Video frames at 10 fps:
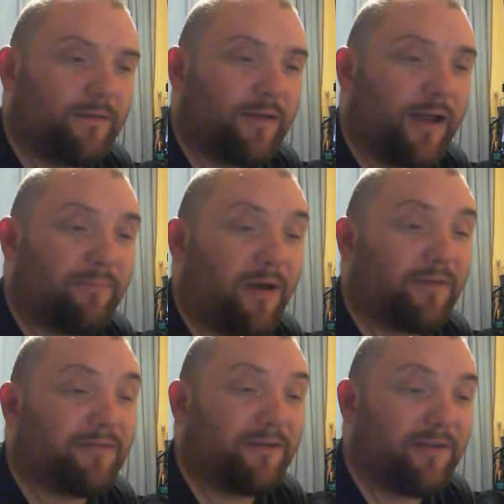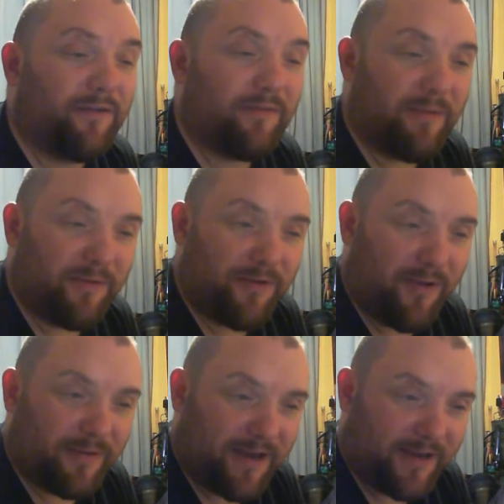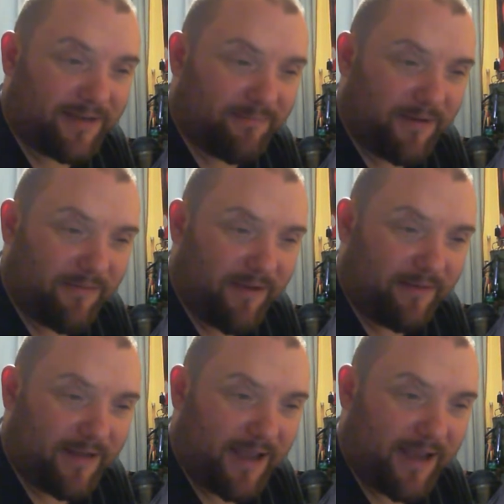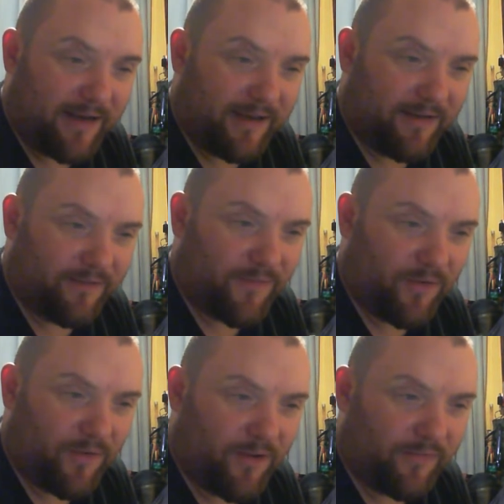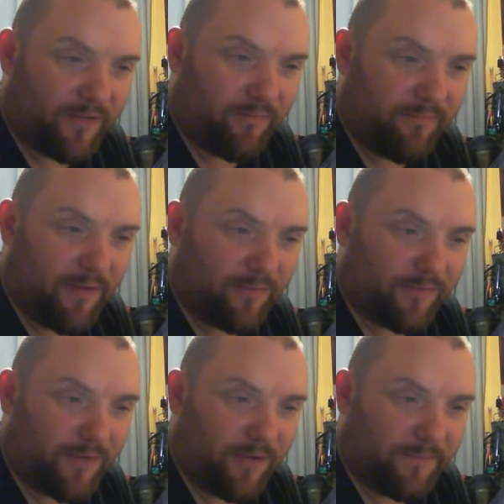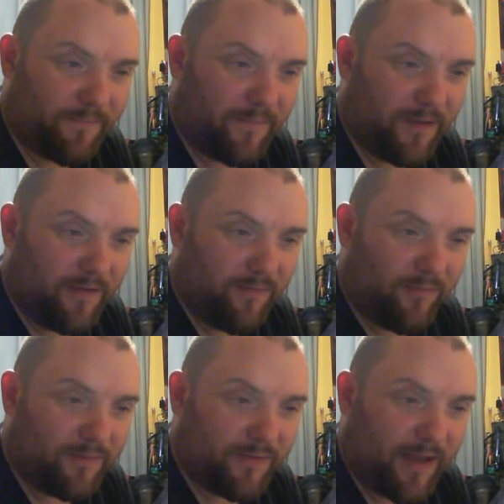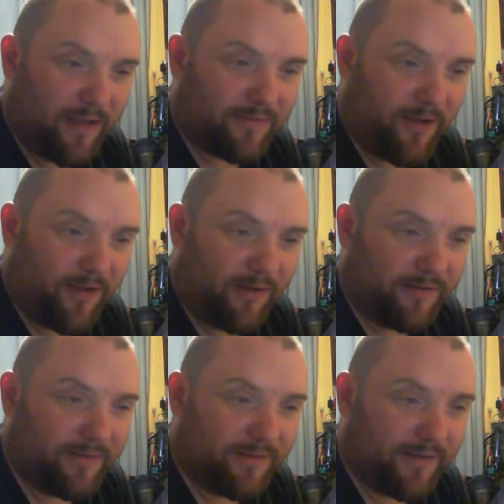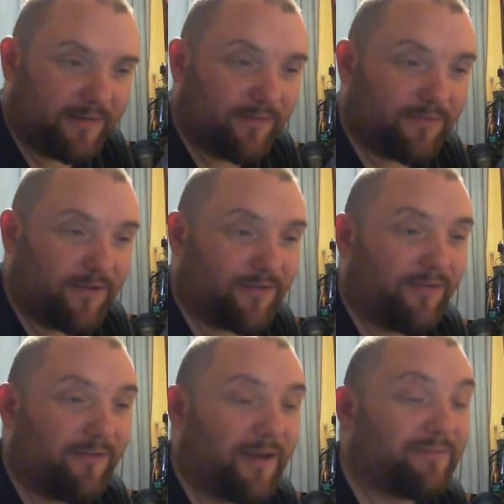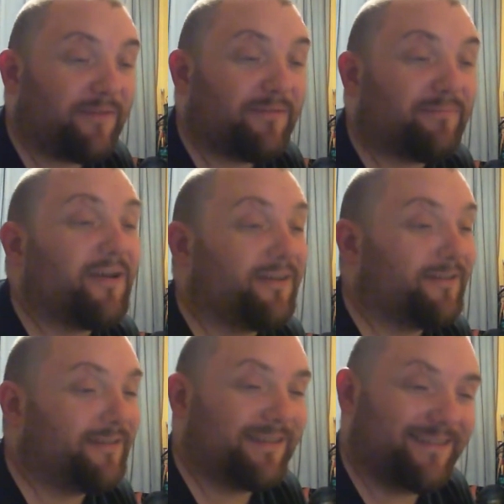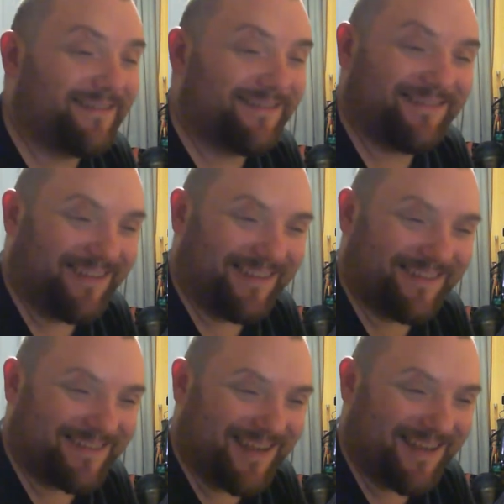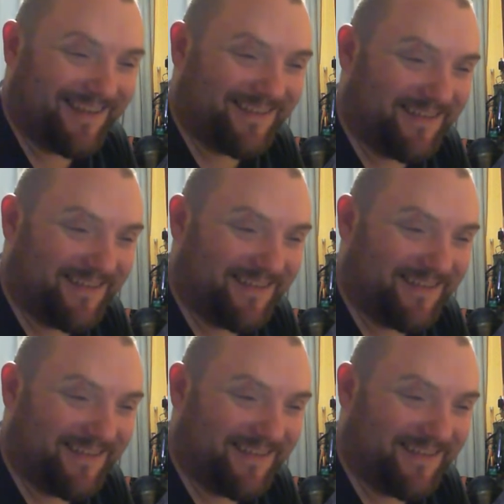Tony Price, I still remember a copper chasing me around A&E. I'd fallen off a milk float, which was outside, and they still tried to arrest me for burglary. For fuck's sake.